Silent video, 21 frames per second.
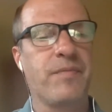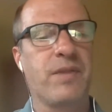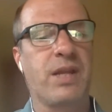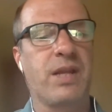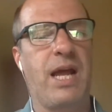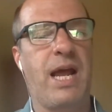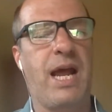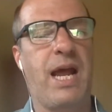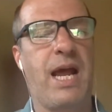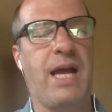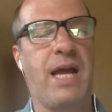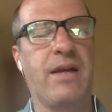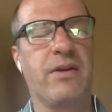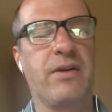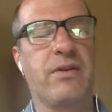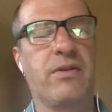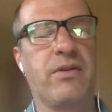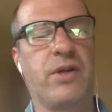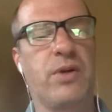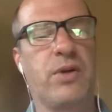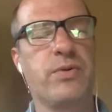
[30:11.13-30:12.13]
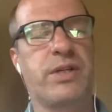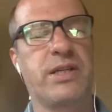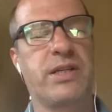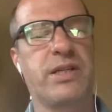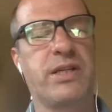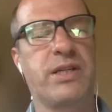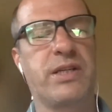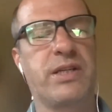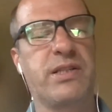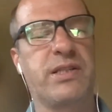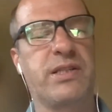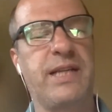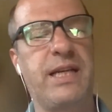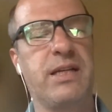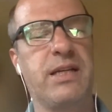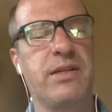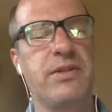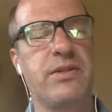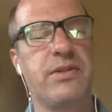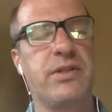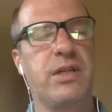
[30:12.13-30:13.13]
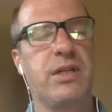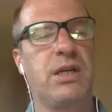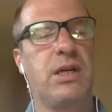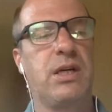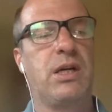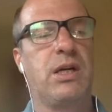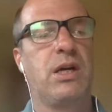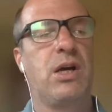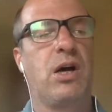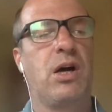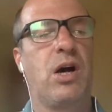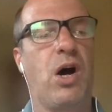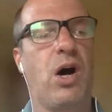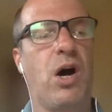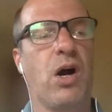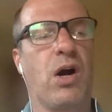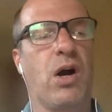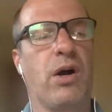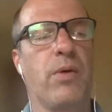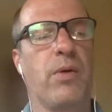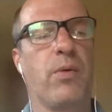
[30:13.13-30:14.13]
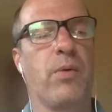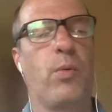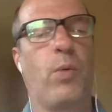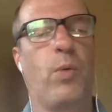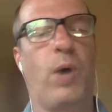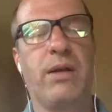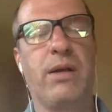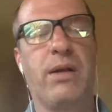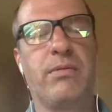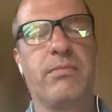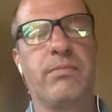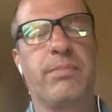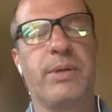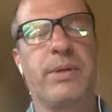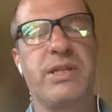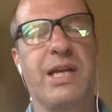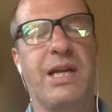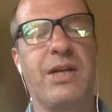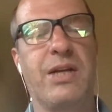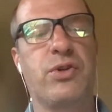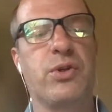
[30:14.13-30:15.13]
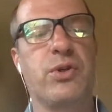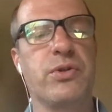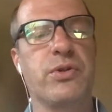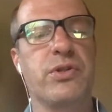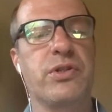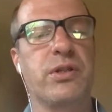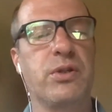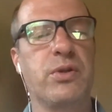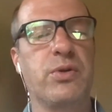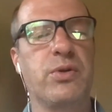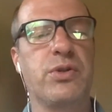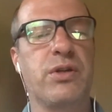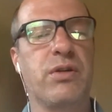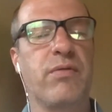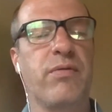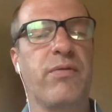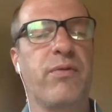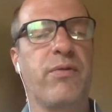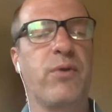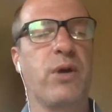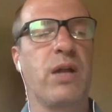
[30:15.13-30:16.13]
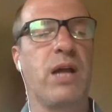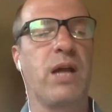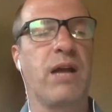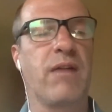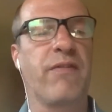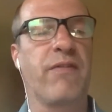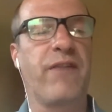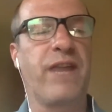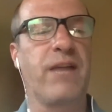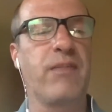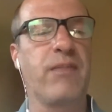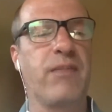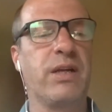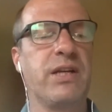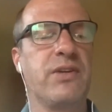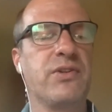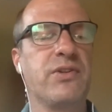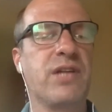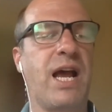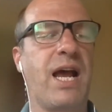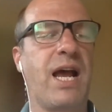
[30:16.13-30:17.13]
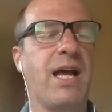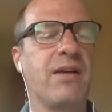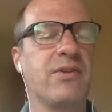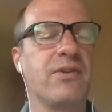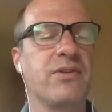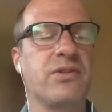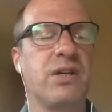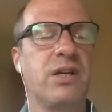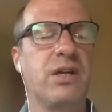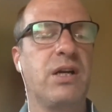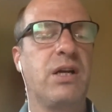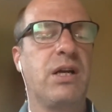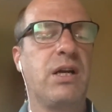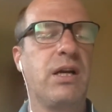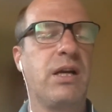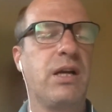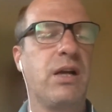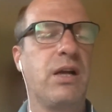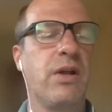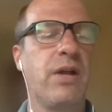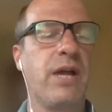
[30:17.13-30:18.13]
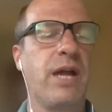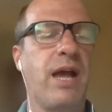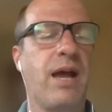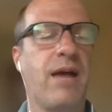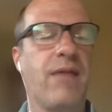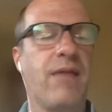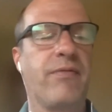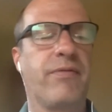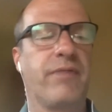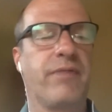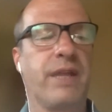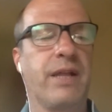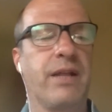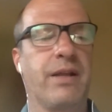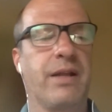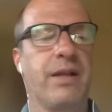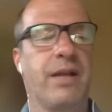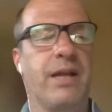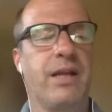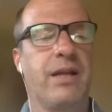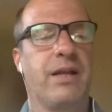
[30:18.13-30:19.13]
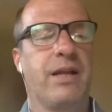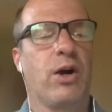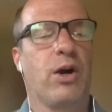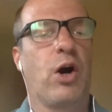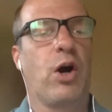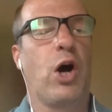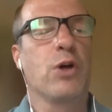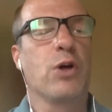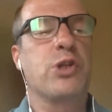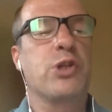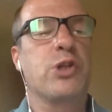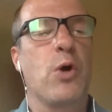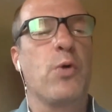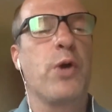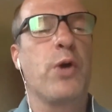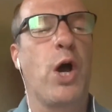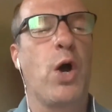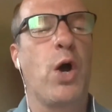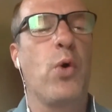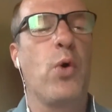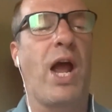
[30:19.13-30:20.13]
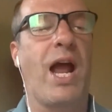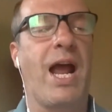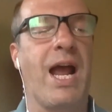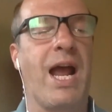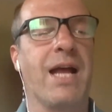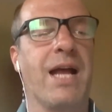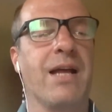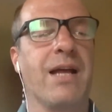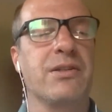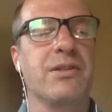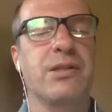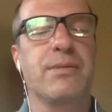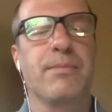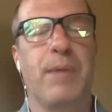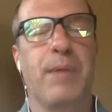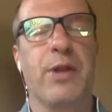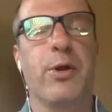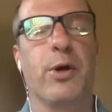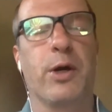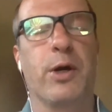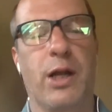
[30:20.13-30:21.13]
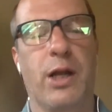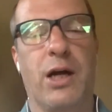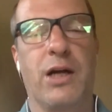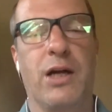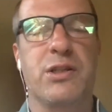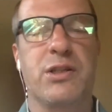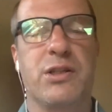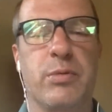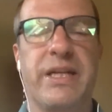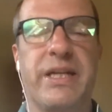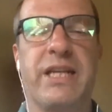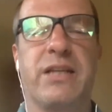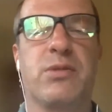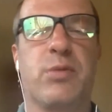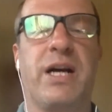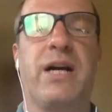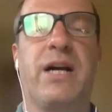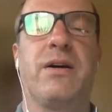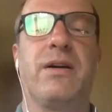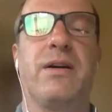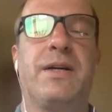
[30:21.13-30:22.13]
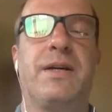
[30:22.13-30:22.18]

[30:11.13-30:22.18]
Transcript: and those casitas are one potential solution for a lot of families. As you know, they're also known as mother-in-law suites. Well,